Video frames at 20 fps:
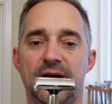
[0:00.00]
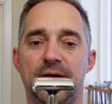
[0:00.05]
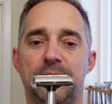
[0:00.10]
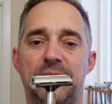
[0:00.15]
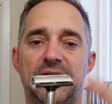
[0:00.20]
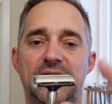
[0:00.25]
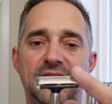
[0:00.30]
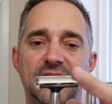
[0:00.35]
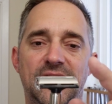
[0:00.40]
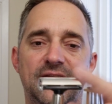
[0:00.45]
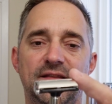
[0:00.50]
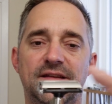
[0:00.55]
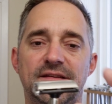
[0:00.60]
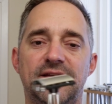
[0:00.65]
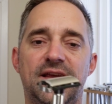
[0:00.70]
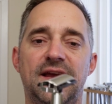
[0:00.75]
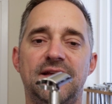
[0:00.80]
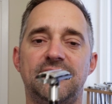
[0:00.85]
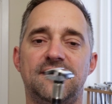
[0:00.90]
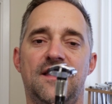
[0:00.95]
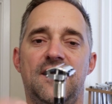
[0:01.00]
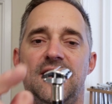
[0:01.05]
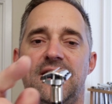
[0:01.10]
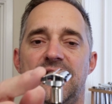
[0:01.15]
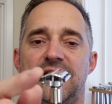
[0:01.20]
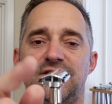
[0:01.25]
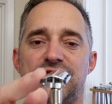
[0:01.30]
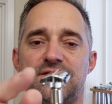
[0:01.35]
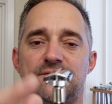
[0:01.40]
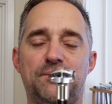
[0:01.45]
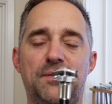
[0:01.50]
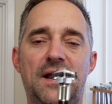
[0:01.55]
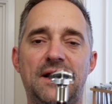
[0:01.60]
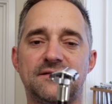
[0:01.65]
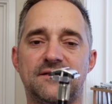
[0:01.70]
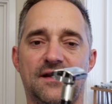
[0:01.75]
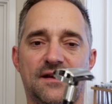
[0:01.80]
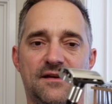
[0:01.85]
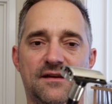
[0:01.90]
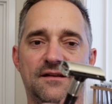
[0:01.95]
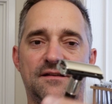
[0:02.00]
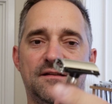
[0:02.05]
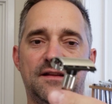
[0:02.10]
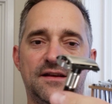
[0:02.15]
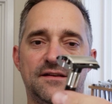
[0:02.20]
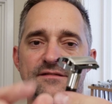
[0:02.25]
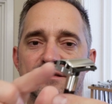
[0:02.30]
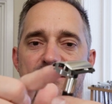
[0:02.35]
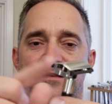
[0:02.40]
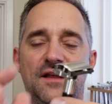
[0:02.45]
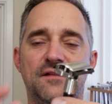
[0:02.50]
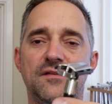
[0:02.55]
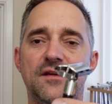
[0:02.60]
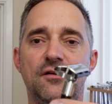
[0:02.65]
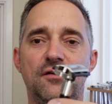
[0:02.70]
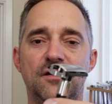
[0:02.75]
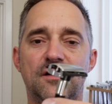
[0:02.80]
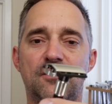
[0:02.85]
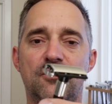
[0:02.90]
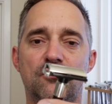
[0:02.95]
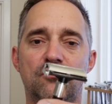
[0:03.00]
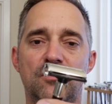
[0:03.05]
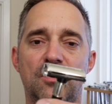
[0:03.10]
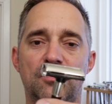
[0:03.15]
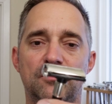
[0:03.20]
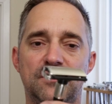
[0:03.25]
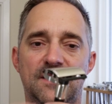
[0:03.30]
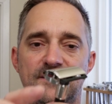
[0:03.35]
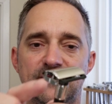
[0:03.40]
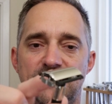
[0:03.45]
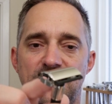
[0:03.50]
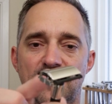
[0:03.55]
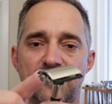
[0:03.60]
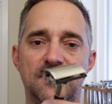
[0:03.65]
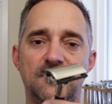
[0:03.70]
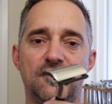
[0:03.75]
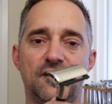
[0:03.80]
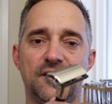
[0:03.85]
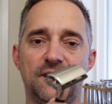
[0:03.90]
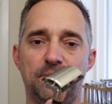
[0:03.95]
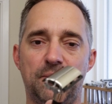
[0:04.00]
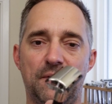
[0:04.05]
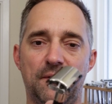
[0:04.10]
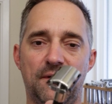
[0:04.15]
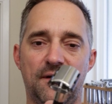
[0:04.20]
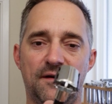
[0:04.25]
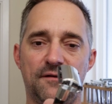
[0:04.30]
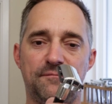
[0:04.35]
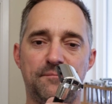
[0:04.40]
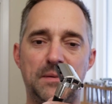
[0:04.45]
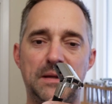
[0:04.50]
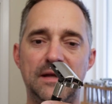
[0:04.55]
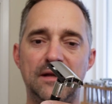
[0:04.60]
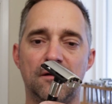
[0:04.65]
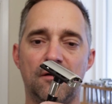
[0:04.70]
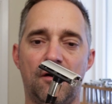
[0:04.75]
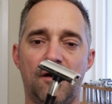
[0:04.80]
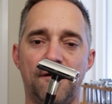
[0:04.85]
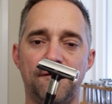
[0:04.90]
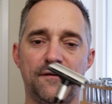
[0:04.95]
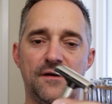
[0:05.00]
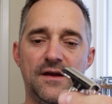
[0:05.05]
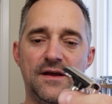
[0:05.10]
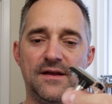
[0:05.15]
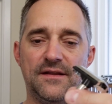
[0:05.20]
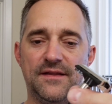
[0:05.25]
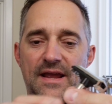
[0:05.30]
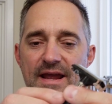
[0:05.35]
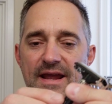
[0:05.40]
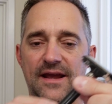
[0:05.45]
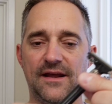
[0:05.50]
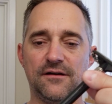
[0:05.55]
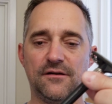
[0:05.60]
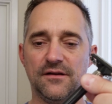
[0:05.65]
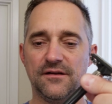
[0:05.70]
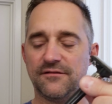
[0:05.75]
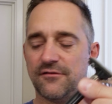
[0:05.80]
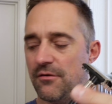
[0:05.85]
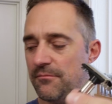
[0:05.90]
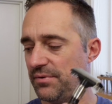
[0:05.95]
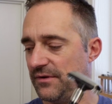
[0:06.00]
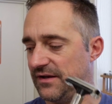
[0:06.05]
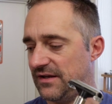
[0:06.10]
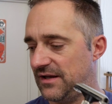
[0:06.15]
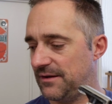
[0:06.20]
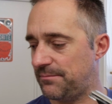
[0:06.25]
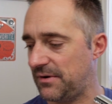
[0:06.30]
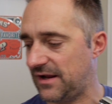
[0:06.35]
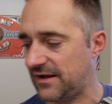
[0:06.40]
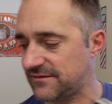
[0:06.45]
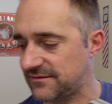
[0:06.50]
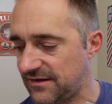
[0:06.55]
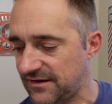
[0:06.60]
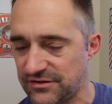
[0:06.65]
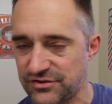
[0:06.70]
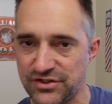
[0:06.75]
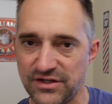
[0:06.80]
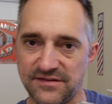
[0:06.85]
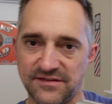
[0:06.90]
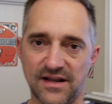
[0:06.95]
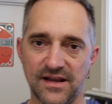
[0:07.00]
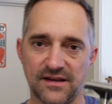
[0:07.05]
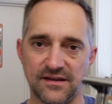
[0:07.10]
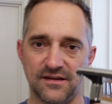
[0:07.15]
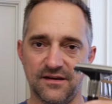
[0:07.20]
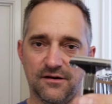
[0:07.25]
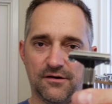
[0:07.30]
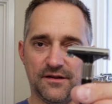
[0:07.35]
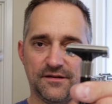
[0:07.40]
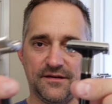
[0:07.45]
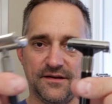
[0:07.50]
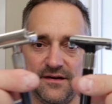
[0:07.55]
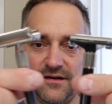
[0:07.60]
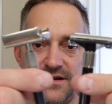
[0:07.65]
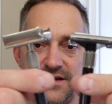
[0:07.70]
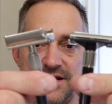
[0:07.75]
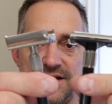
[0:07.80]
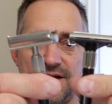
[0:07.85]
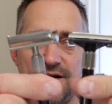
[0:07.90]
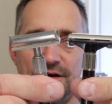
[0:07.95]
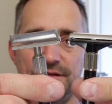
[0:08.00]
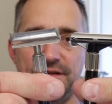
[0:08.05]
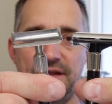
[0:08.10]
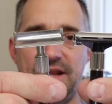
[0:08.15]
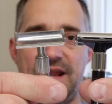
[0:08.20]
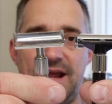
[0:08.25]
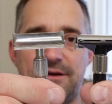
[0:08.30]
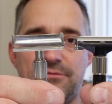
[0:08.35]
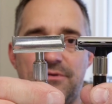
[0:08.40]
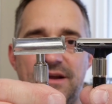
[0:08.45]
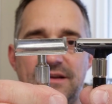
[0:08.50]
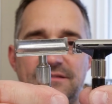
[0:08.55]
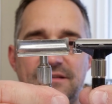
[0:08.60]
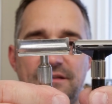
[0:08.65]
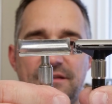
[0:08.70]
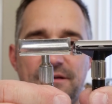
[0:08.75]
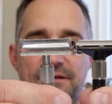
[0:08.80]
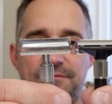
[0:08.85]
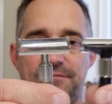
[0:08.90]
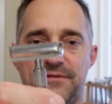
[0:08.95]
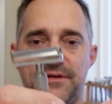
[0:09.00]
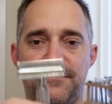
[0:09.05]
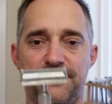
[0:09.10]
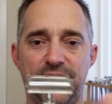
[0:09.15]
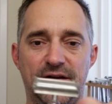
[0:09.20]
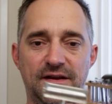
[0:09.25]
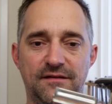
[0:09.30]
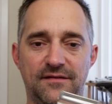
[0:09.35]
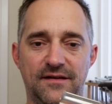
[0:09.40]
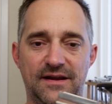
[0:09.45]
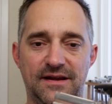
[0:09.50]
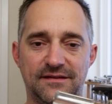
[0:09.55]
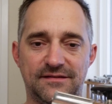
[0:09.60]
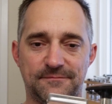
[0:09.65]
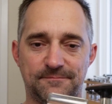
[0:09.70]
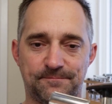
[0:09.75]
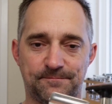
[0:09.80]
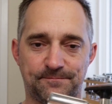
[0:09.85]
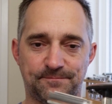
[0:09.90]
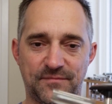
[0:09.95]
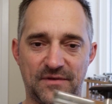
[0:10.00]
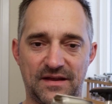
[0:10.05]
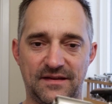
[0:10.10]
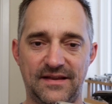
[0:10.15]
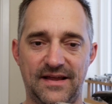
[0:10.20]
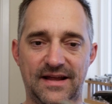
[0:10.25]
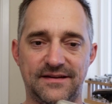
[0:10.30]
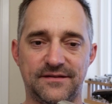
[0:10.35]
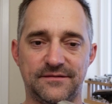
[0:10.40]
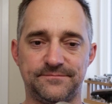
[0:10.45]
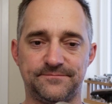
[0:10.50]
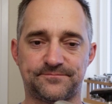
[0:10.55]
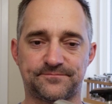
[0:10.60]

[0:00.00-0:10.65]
But here in this case, it's just plastic. There's nothing going to corrode. There's nothing going to peel off. The handle is completely plastic, just like here on the neck razor. The funny thing is that